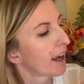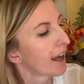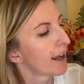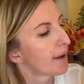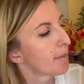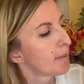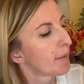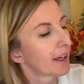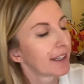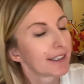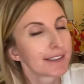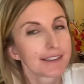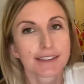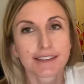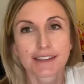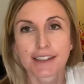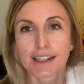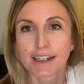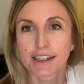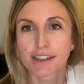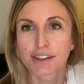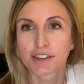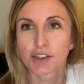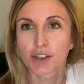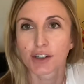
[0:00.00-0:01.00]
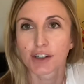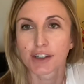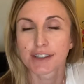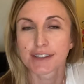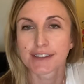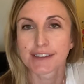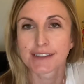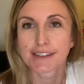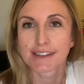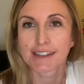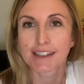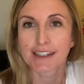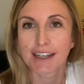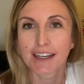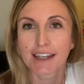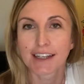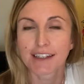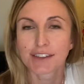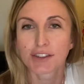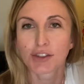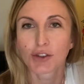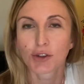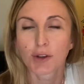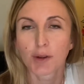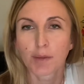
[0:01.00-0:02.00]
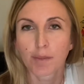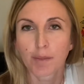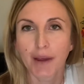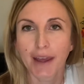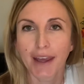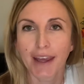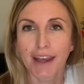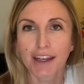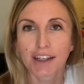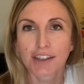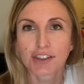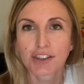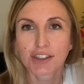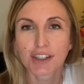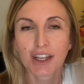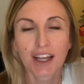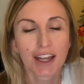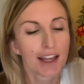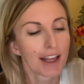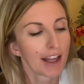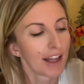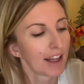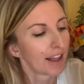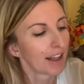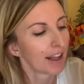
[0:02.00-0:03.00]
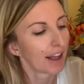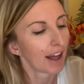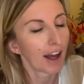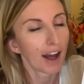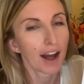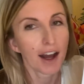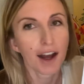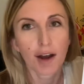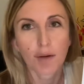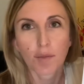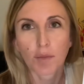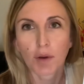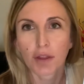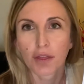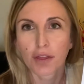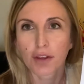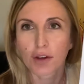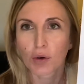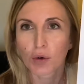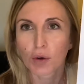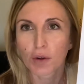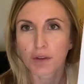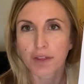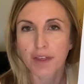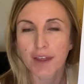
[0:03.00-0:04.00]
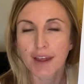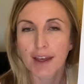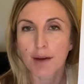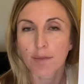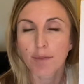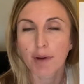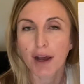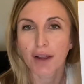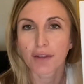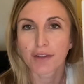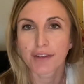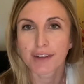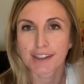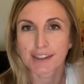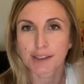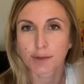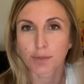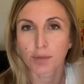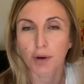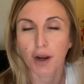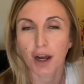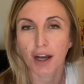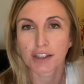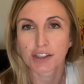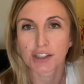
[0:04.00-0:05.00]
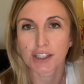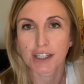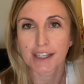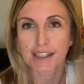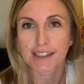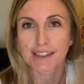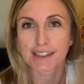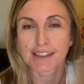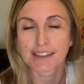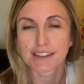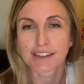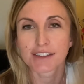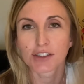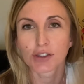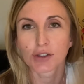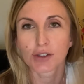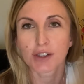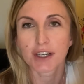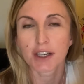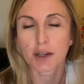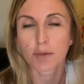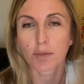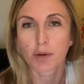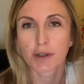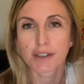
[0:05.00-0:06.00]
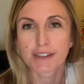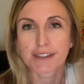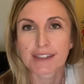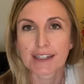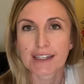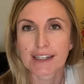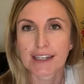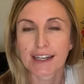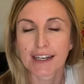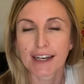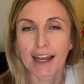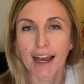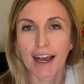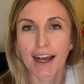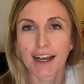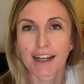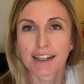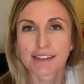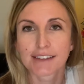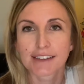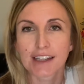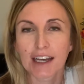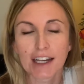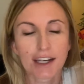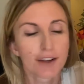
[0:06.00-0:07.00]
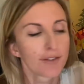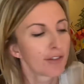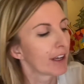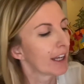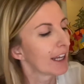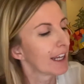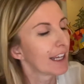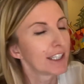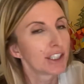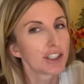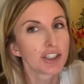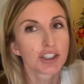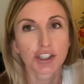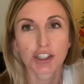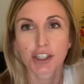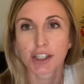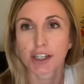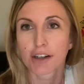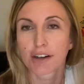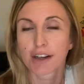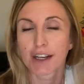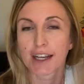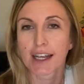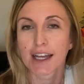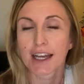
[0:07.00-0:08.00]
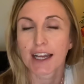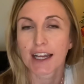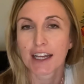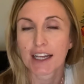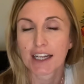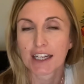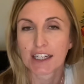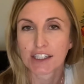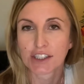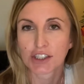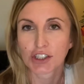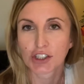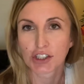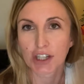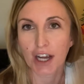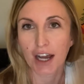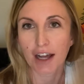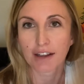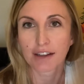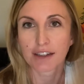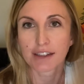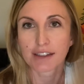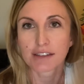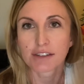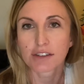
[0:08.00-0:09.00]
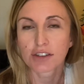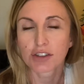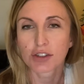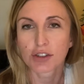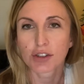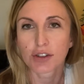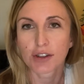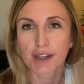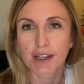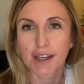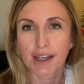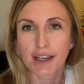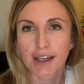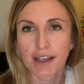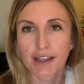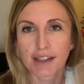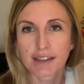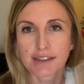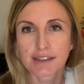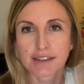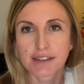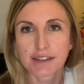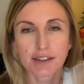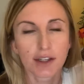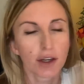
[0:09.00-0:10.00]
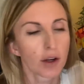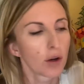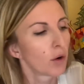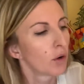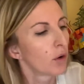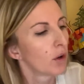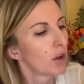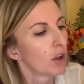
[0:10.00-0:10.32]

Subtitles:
my sticks are sticking to the page. The cool thing about this project is you can present it as kind of an engineering challenge to the kids. So